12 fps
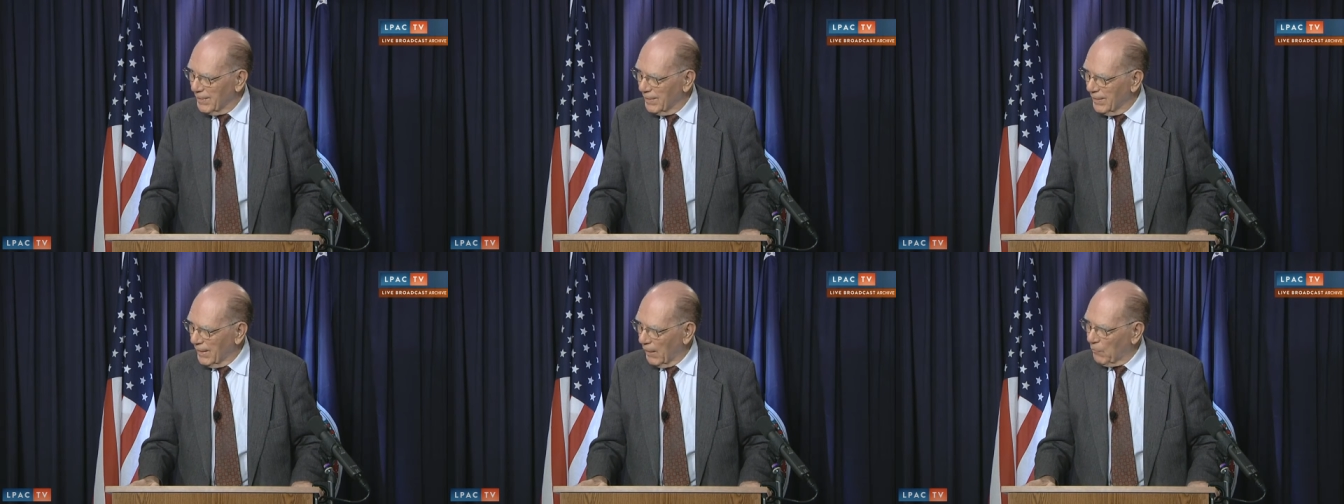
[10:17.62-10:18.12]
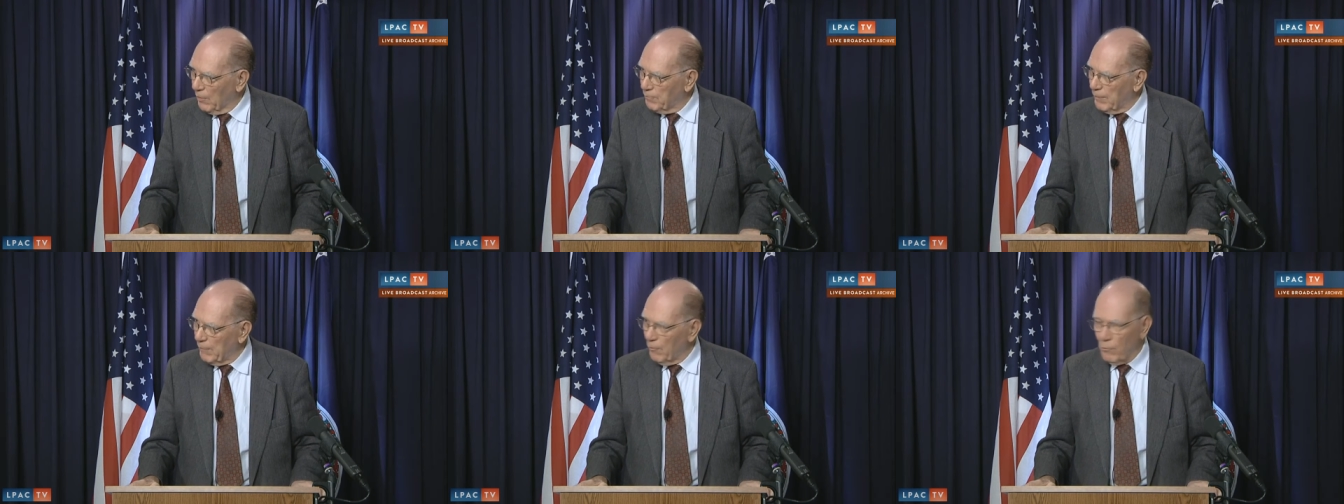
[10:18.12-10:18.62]
And when
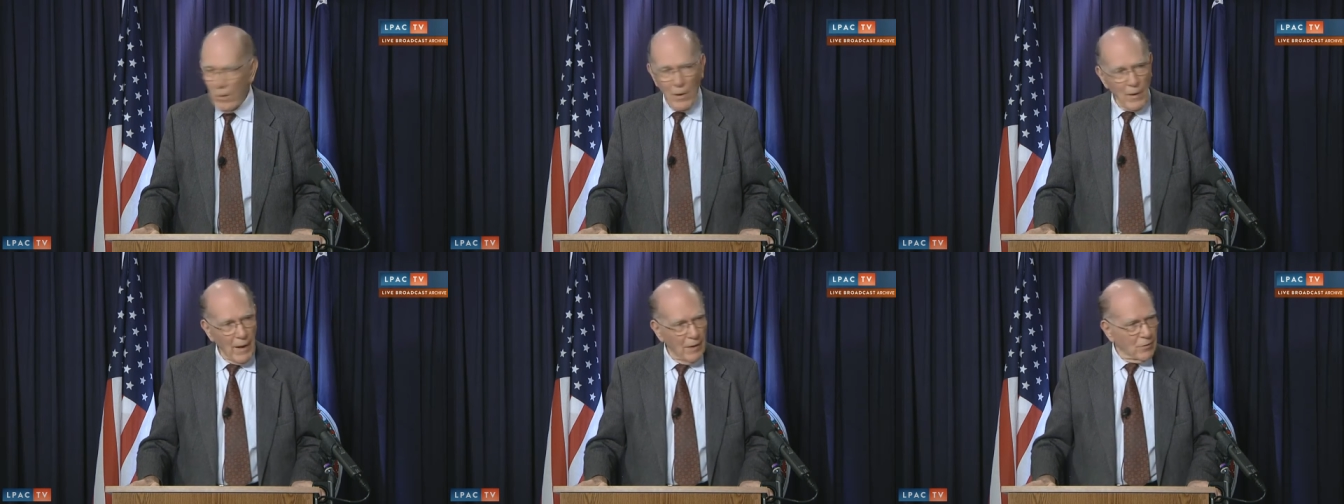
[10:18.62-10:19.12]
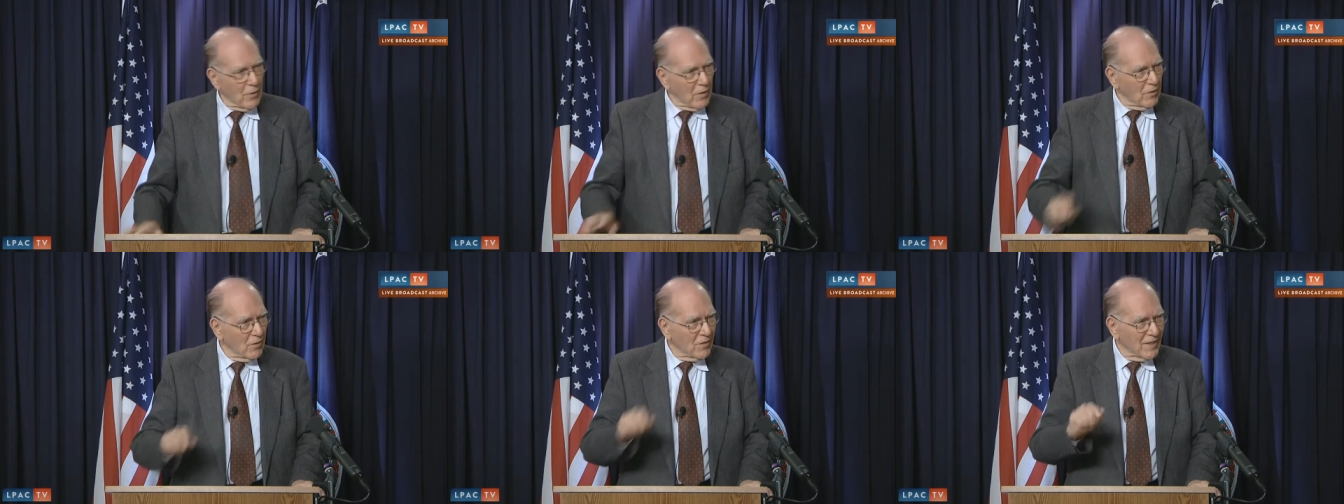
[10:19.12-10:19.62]
people realize that
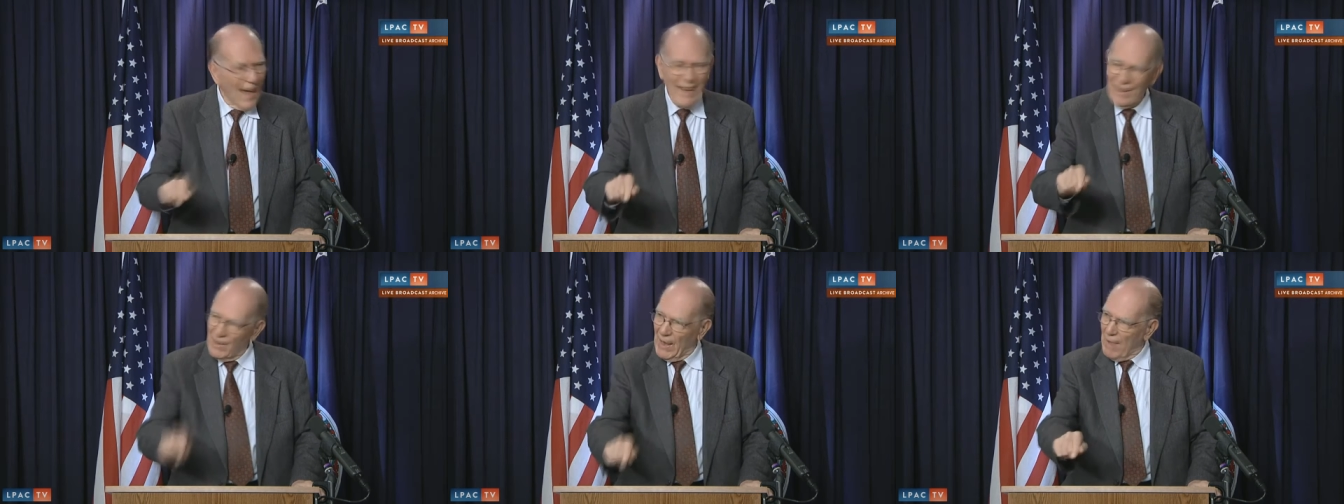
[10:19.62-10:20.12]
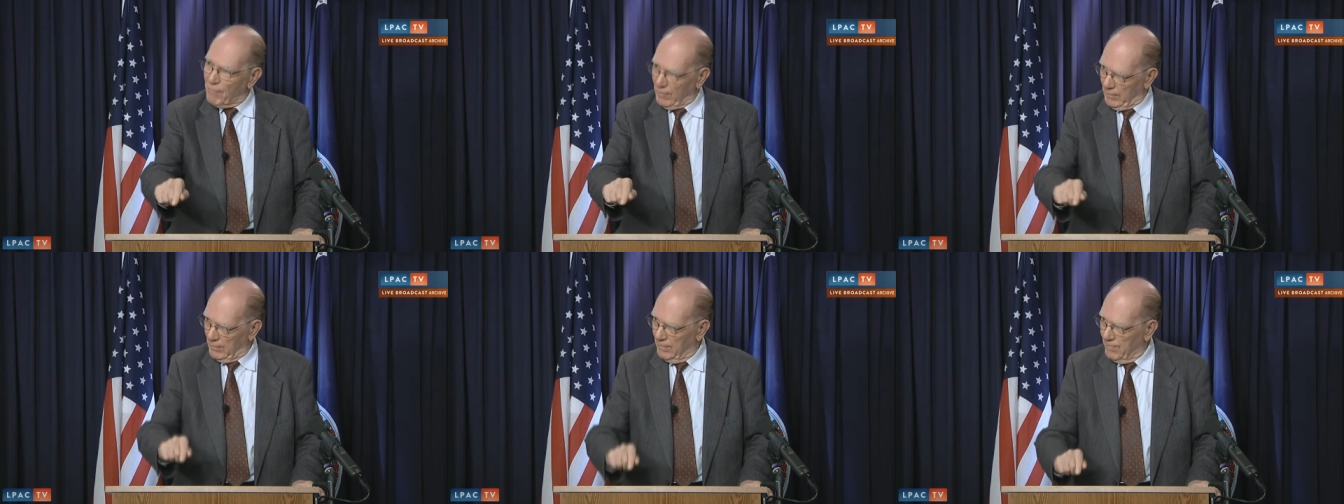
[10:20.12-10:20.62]
this is
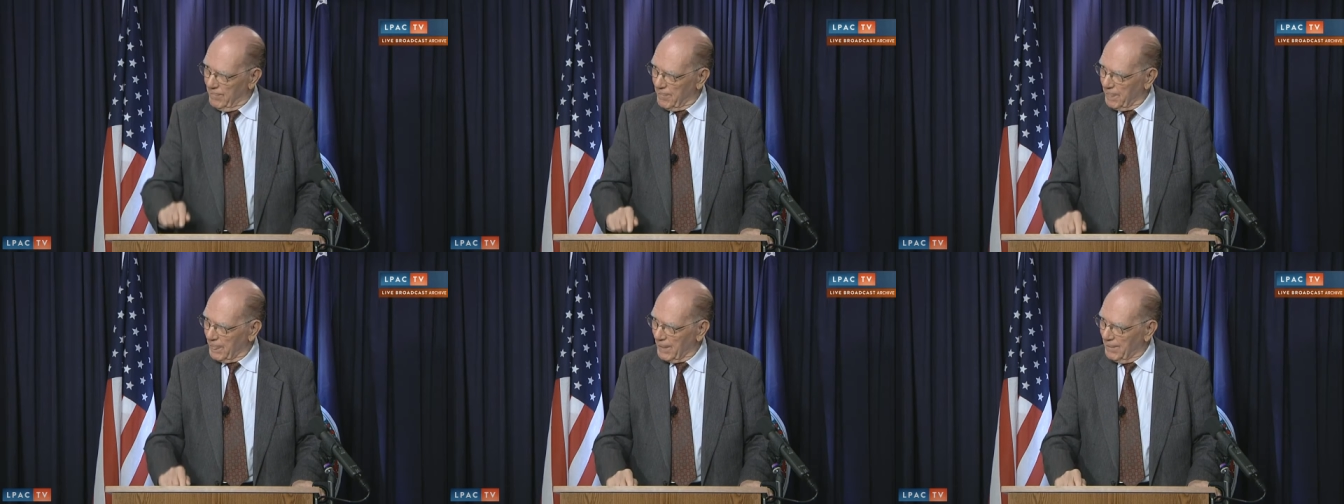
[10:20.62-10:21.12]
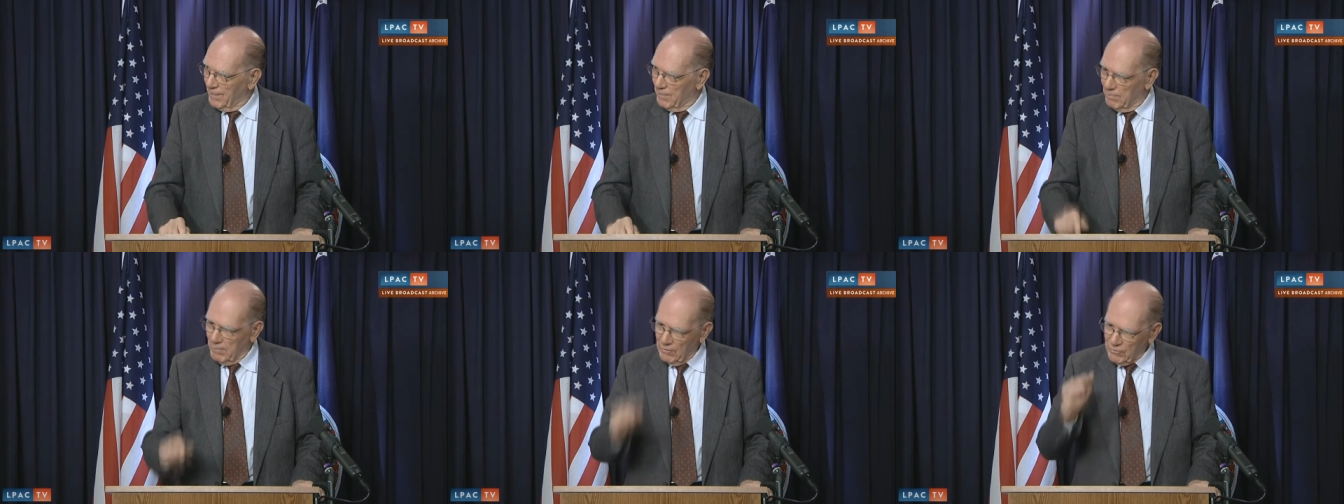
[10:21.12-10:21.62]
9/11,
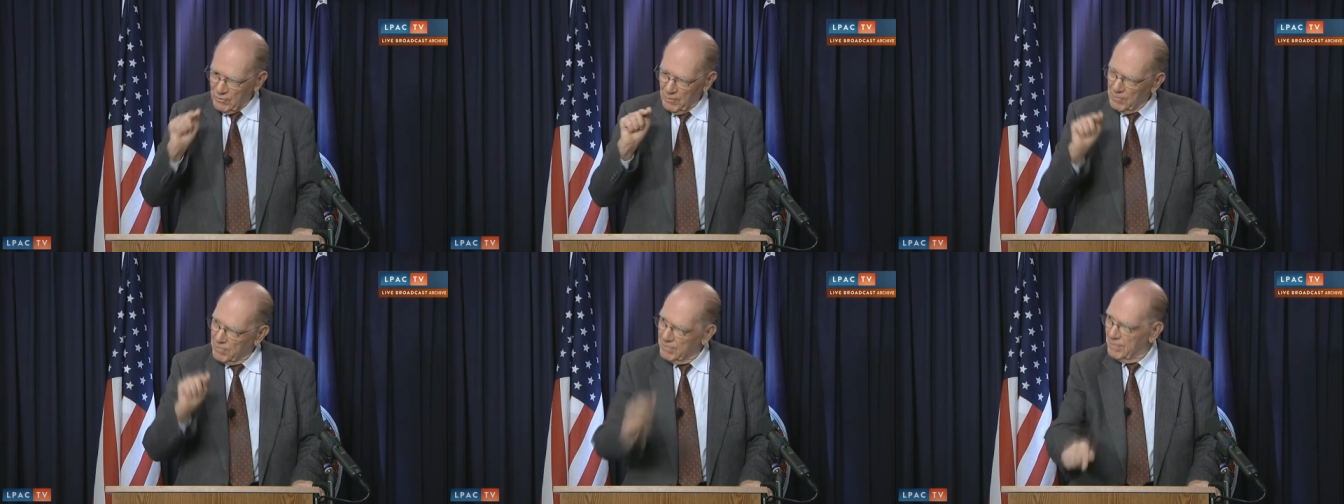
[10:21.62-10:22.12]
Mr.